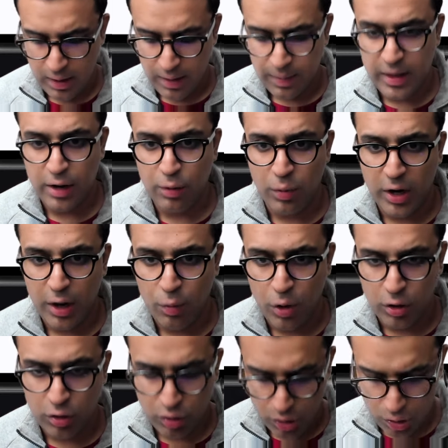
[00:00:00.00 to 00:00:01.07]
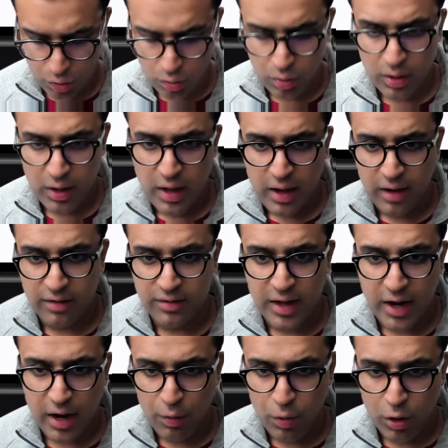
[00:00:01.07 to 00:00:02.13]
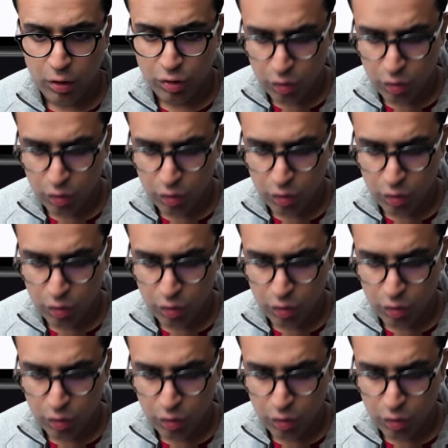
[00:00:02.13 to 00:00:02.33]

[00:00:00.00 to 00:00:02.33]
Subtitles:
then what I want to do is that I want